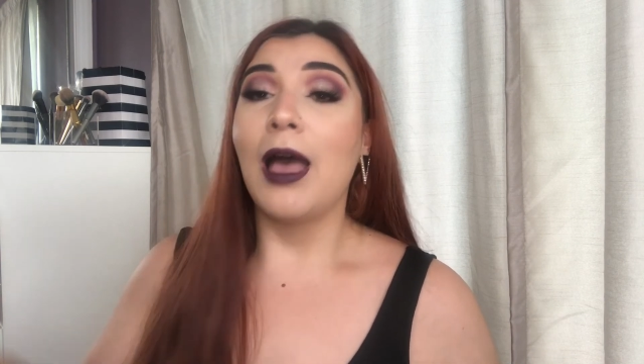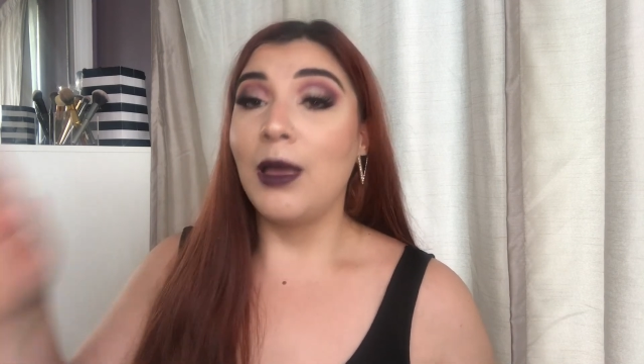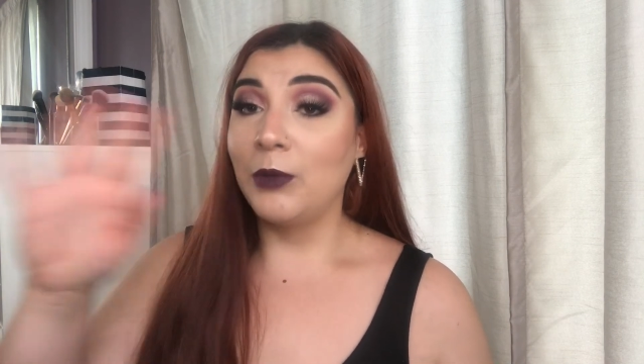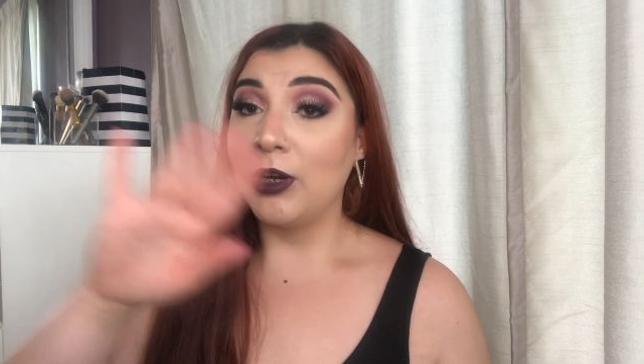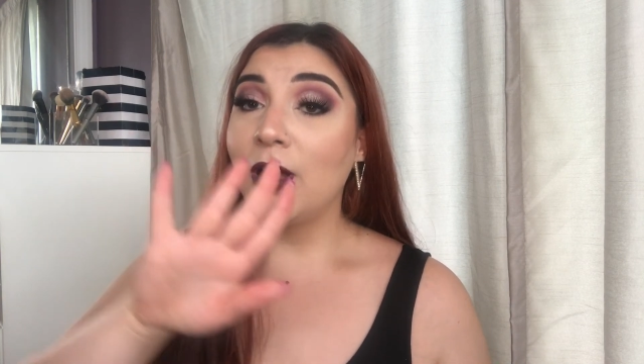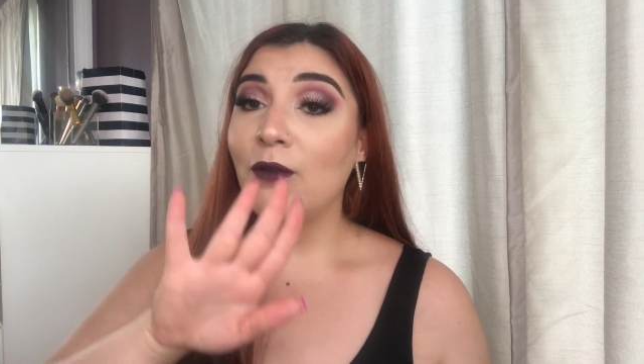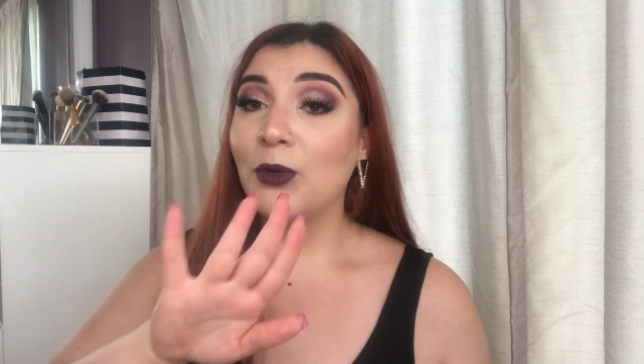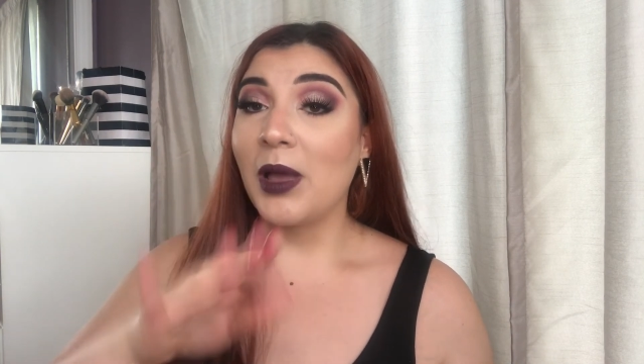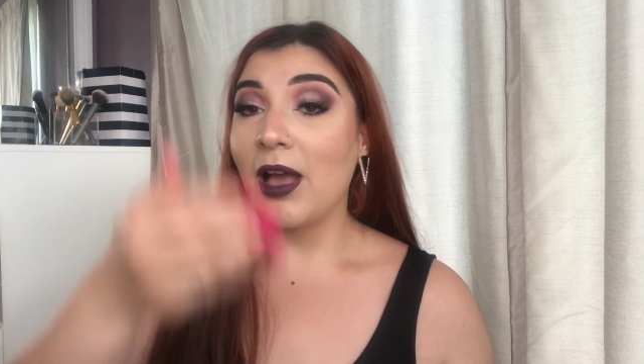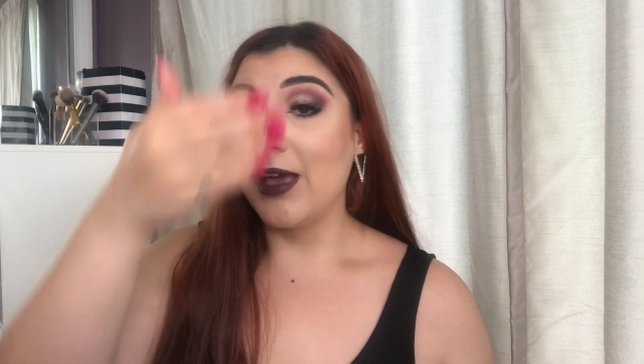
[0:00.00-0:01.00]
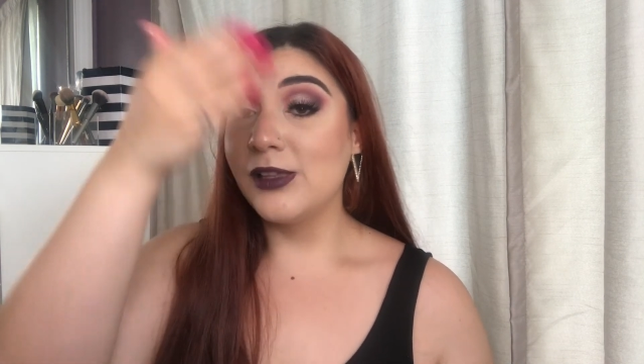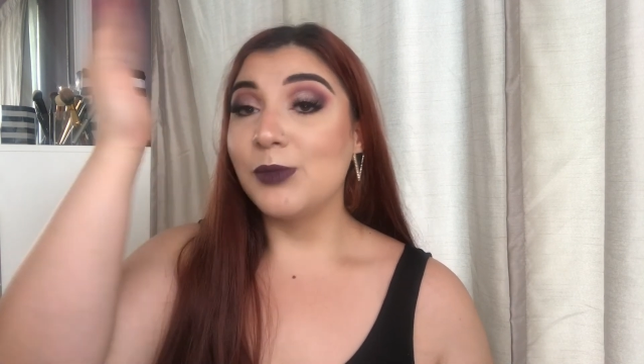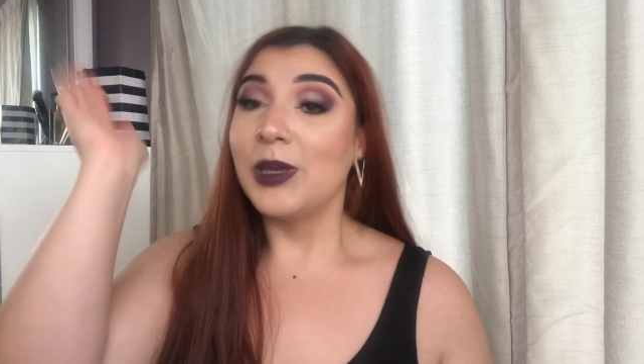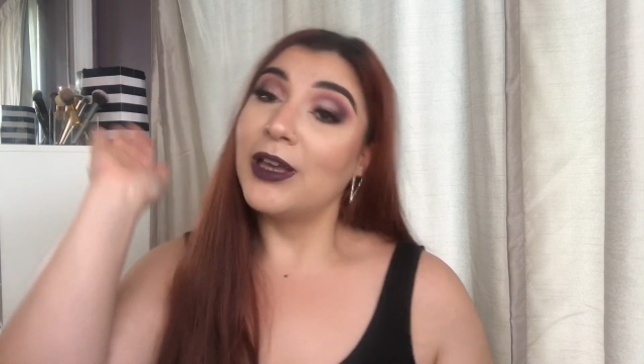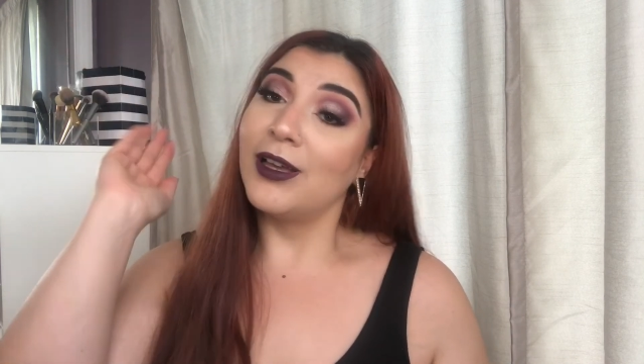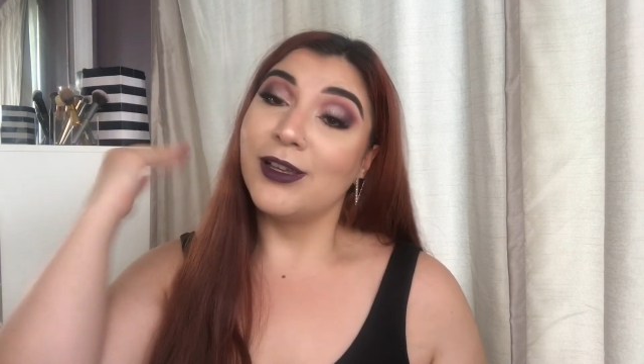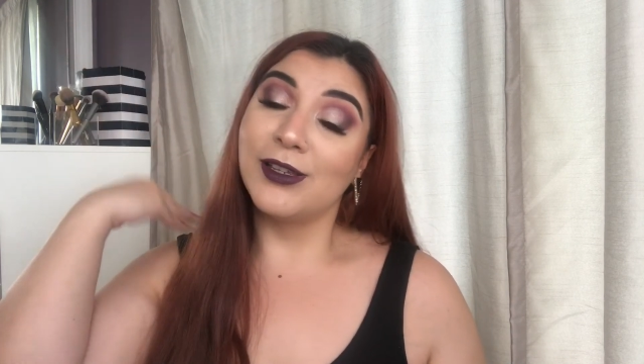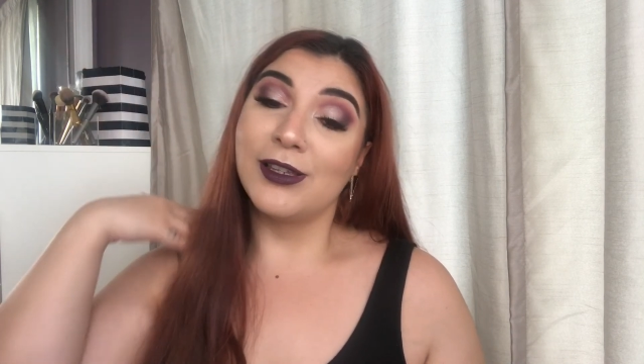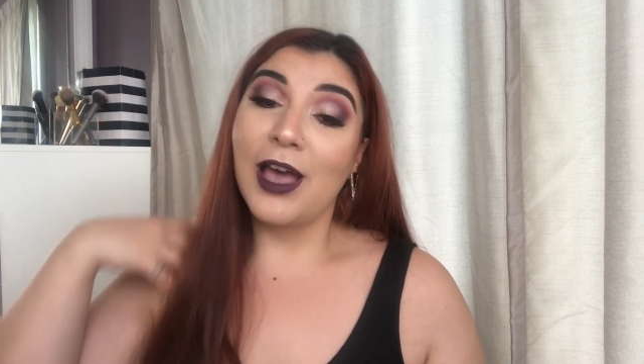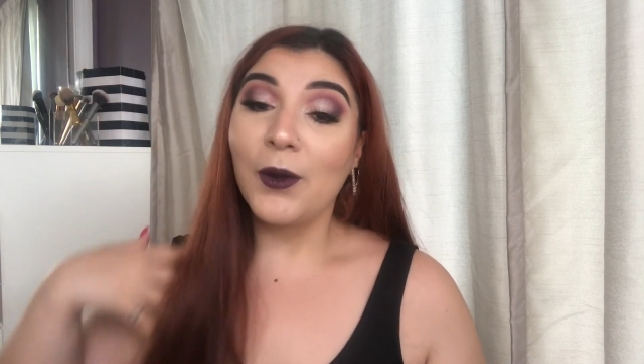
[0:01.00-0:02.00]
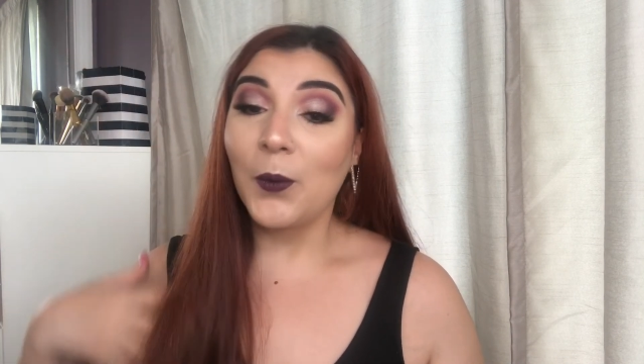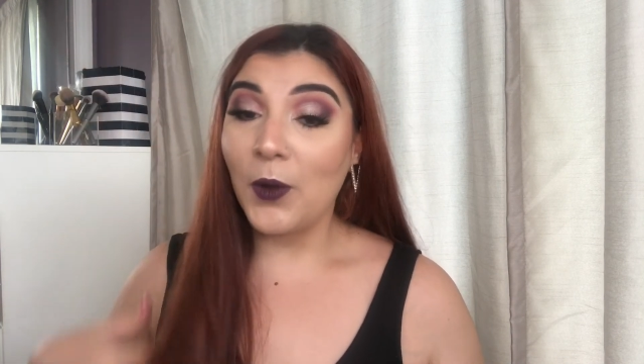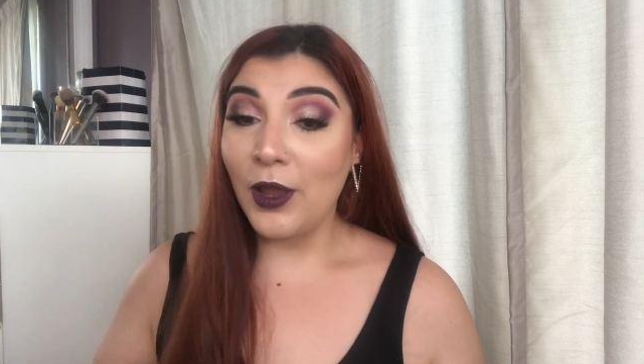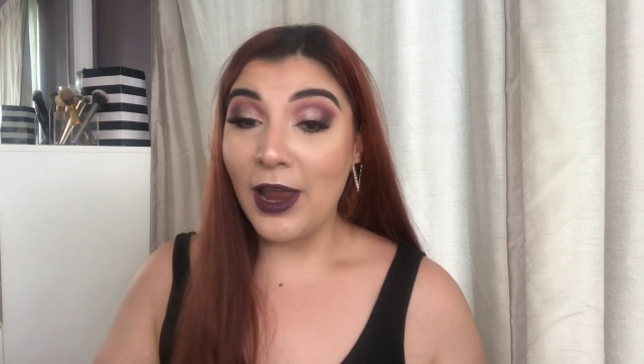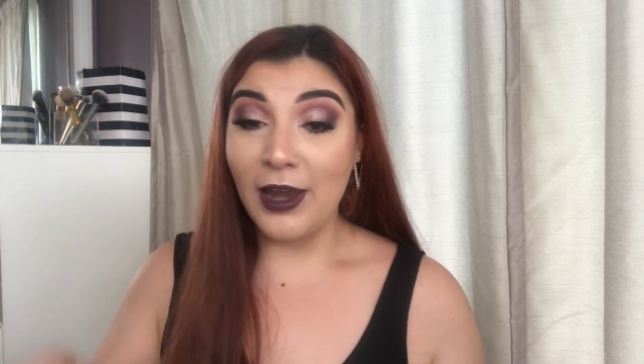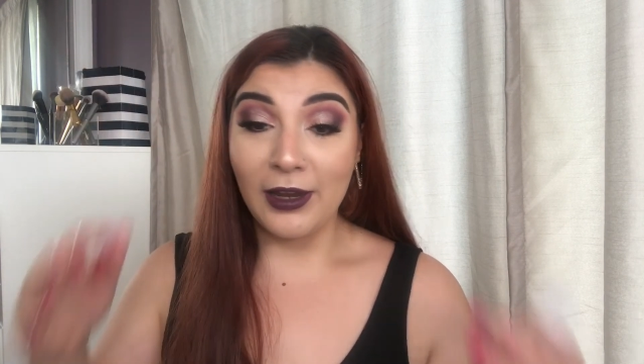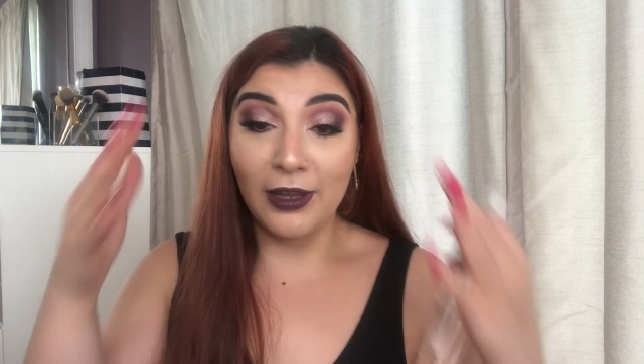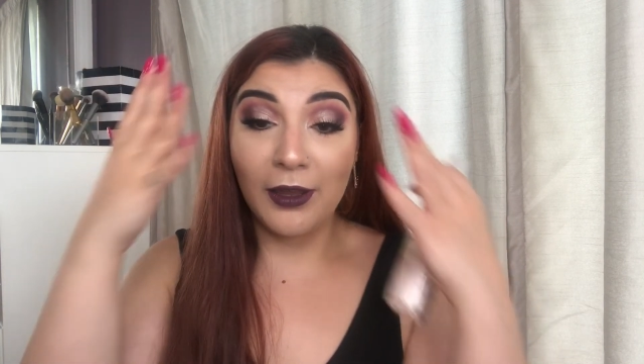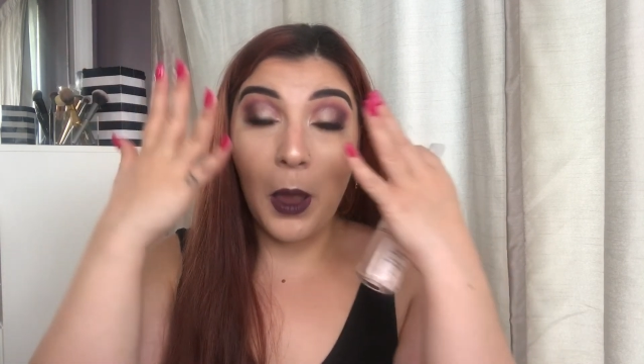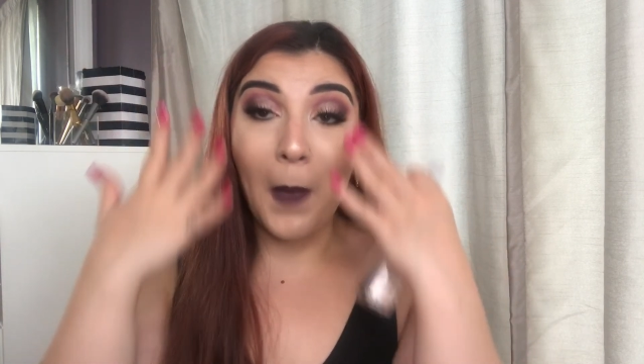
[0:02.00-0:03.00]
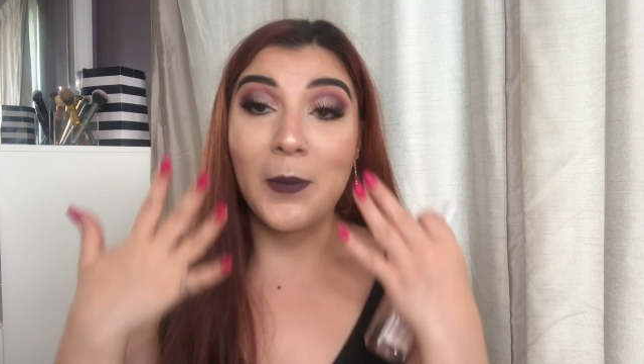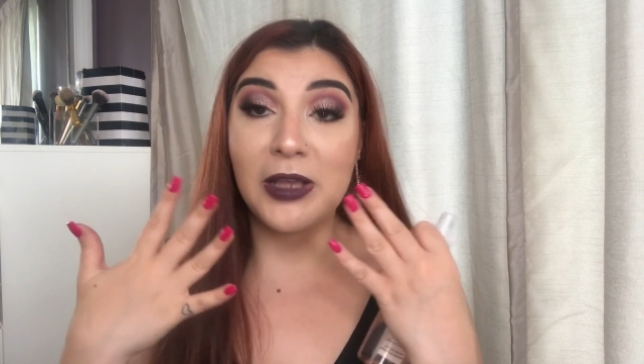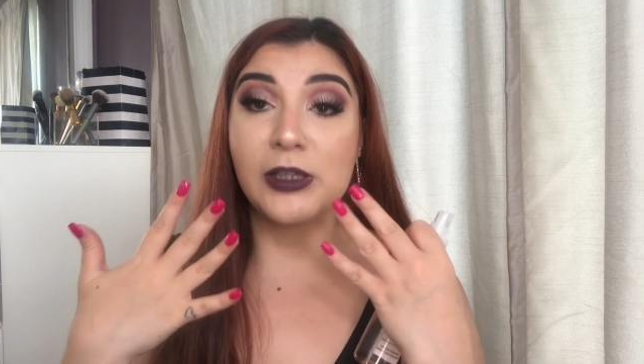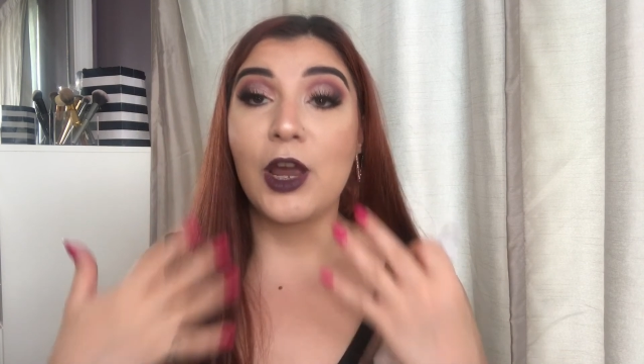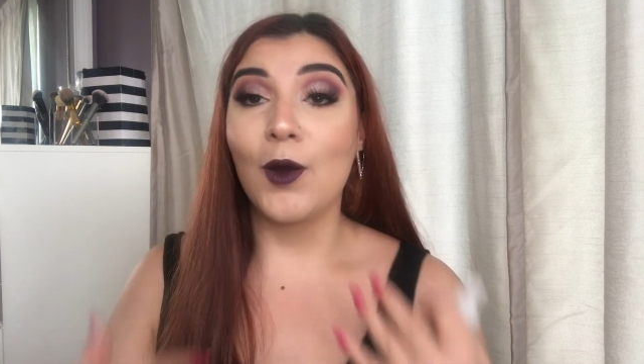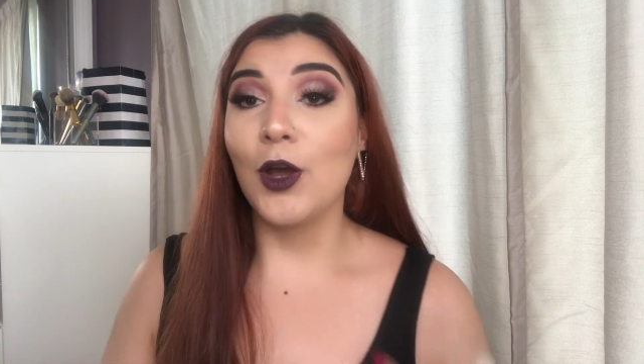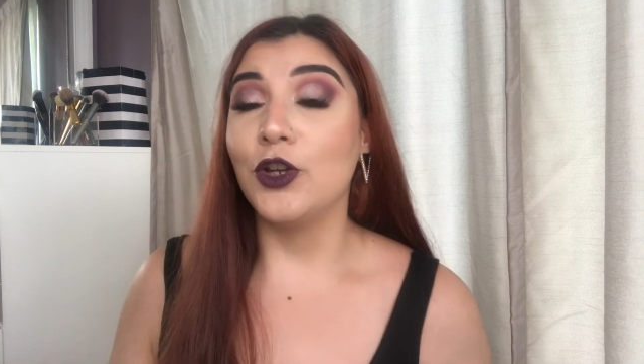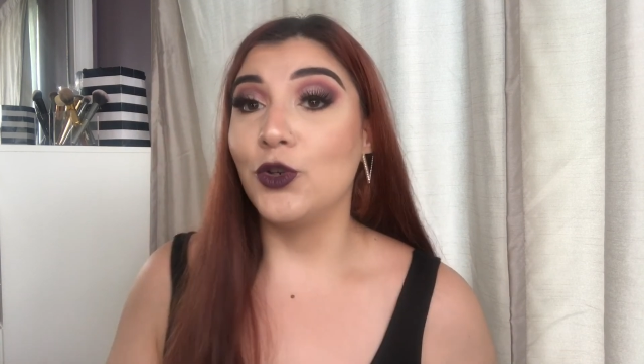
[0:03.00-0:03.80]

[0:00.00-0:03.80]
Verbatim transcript: I'm going to cover my eyes because I don't want any mascara